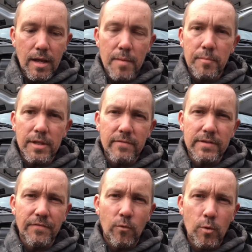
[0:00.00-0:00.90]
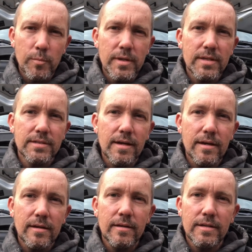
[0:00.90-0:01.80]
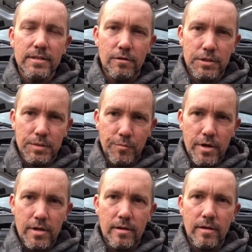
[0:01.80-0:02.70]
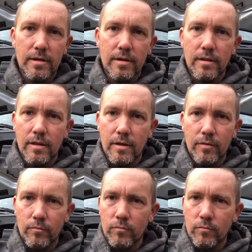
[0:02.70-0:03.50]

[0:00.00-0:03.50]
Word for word: I believe it's 4 psi. He starts spraying into the,